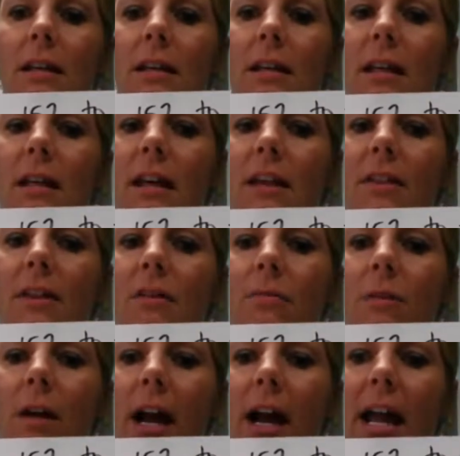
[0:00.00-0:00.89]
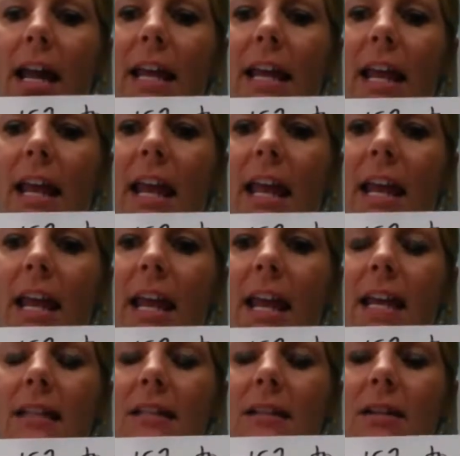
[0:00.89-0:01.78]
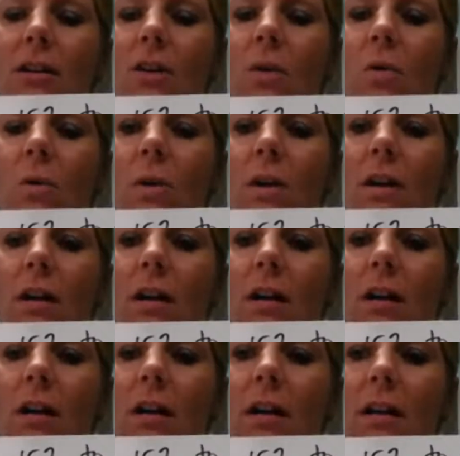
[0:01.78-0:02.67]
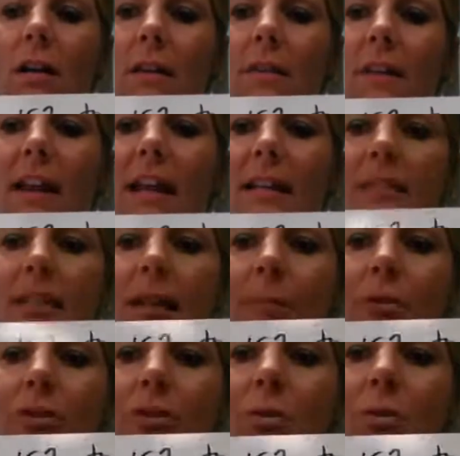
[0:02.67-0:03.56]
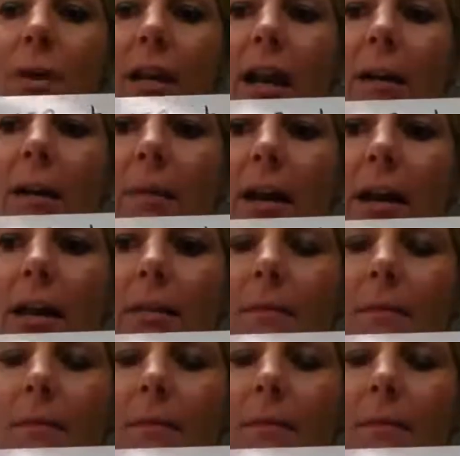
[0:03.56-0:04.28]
in the right-hand corner that has the number 29 by it.